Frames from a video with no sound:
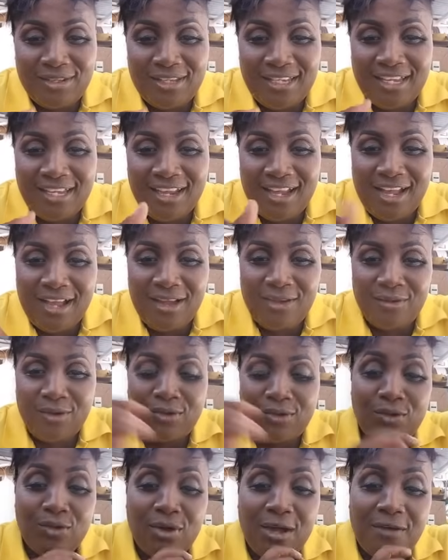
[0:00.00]
Yeah,
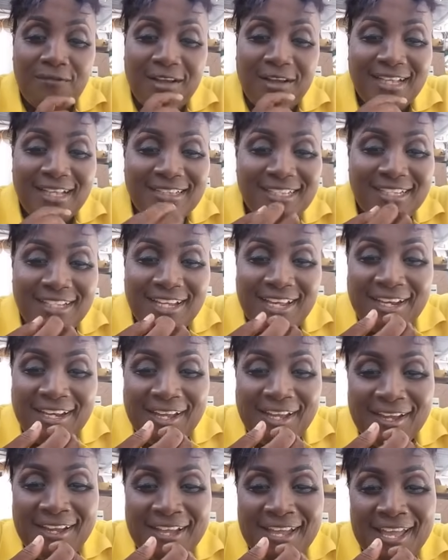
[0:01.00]
no, of Auntie
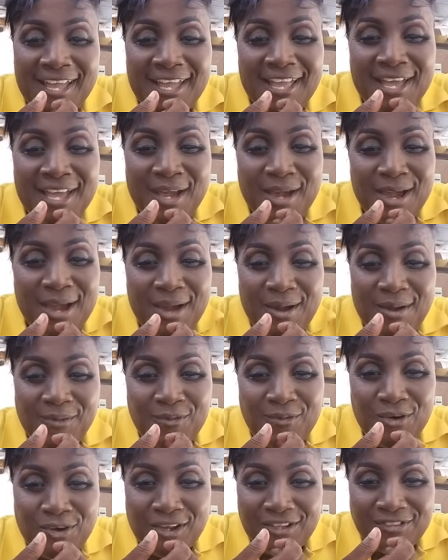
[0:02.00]
Donna.
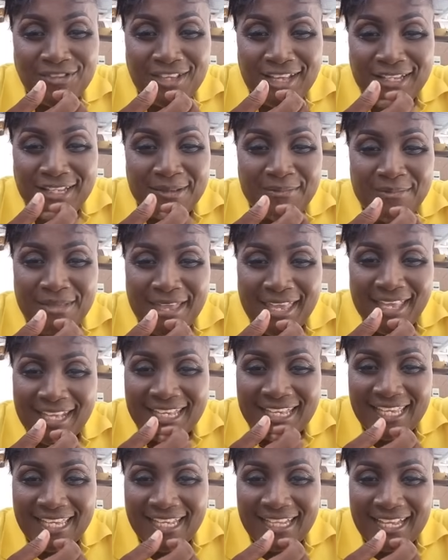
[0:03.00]
Focus on your
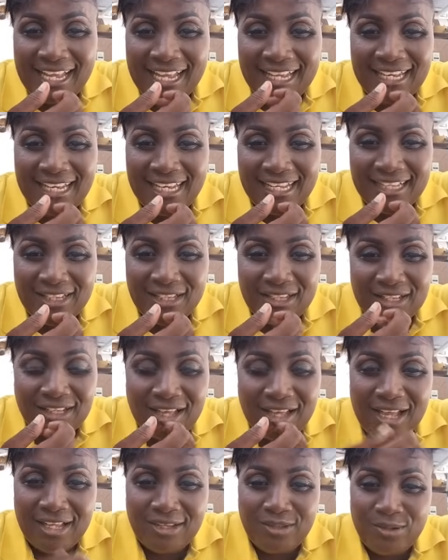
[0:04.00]
baking and let
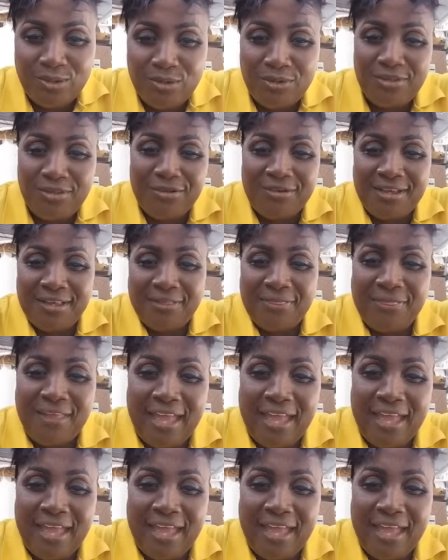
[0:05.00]
God do the rest.